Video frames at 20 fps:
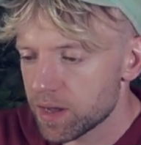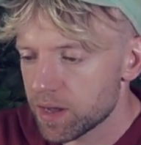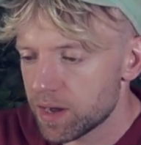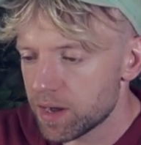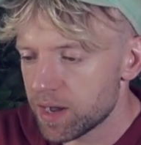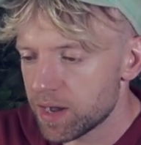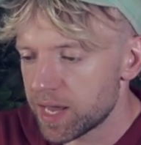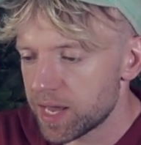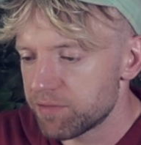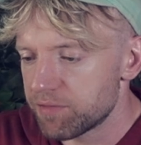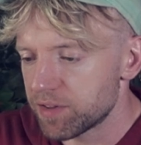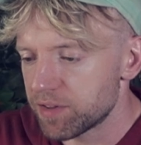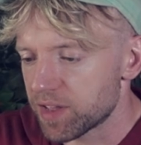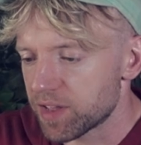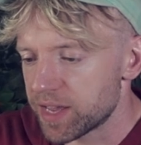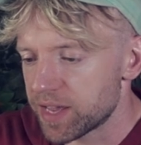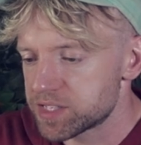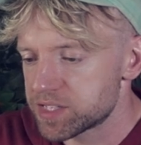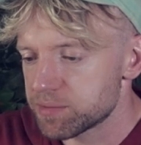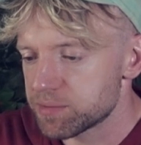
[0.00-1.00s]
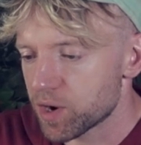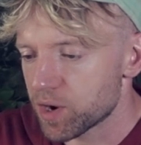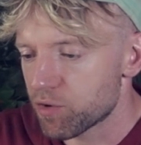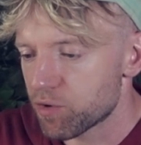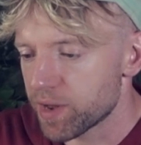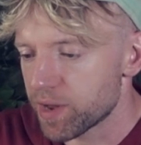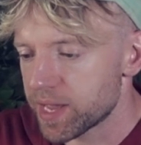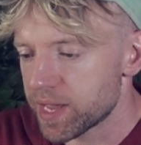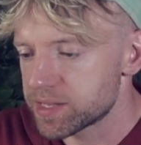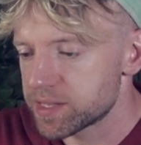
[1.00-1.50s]
And if it's a HTML
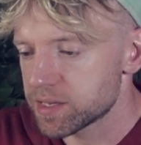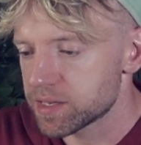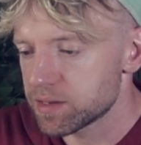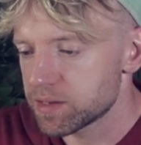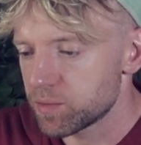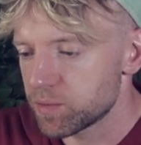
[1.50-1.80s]
creator,